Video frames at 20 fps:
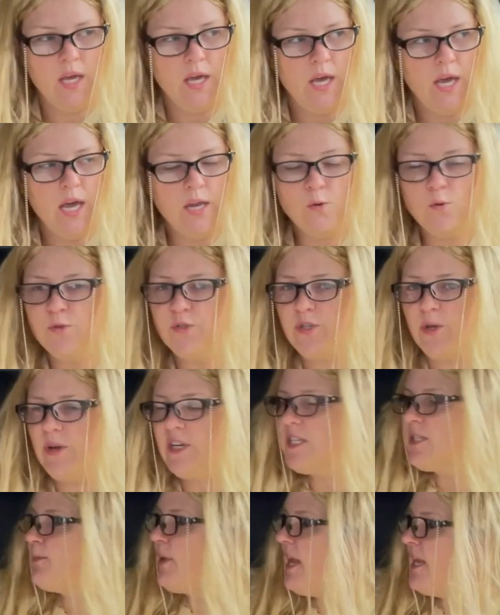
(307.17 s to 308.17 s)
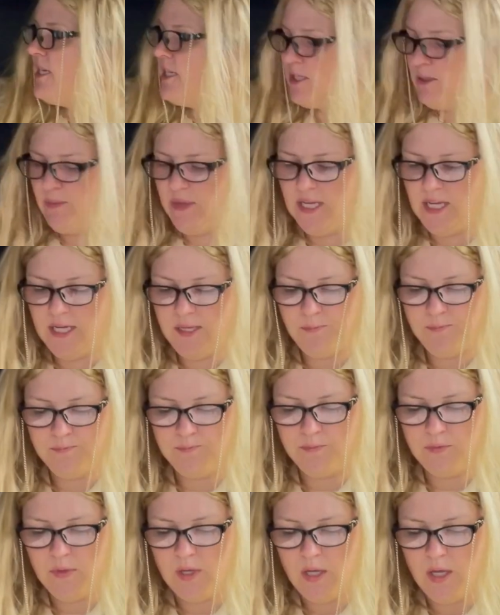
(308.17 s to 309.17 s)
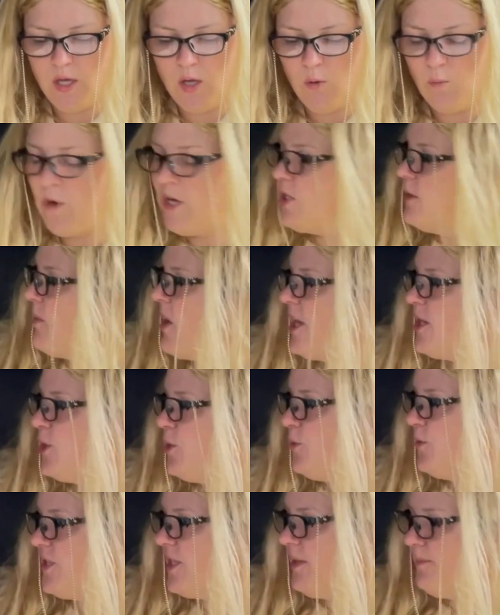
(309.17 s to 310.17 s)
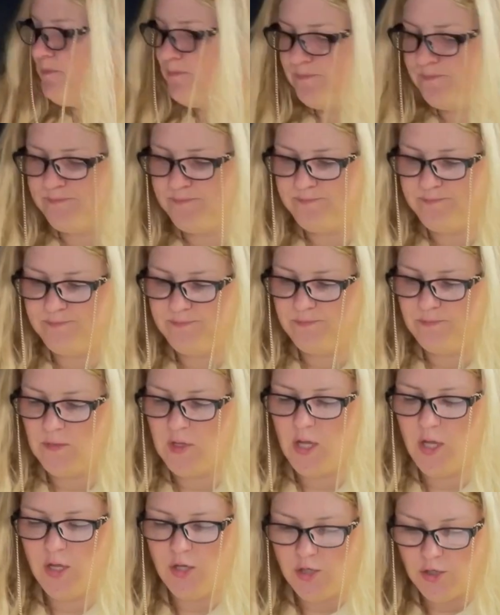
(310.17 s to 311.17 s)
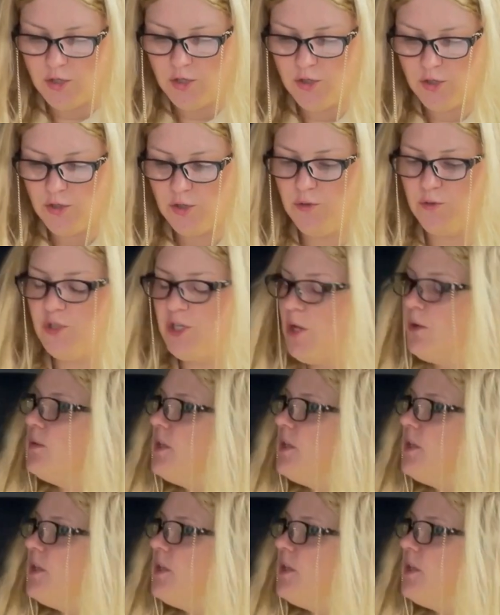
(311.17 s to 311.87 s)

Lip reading: And also explain to me when you might use it. You don't